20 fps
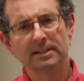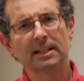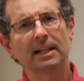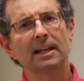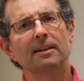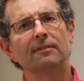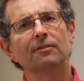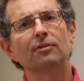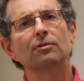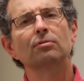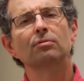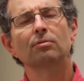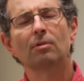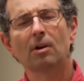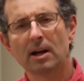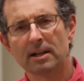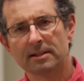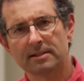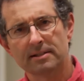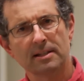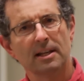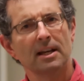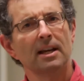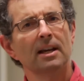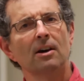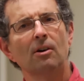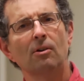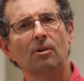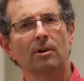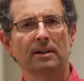that kind of cross
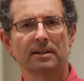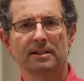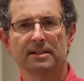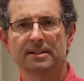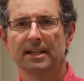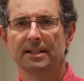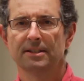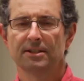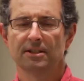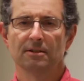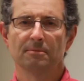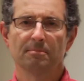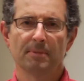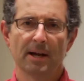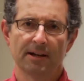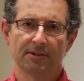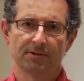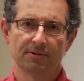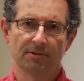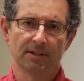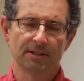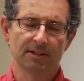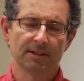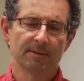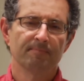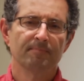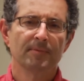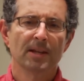organizational boundaries.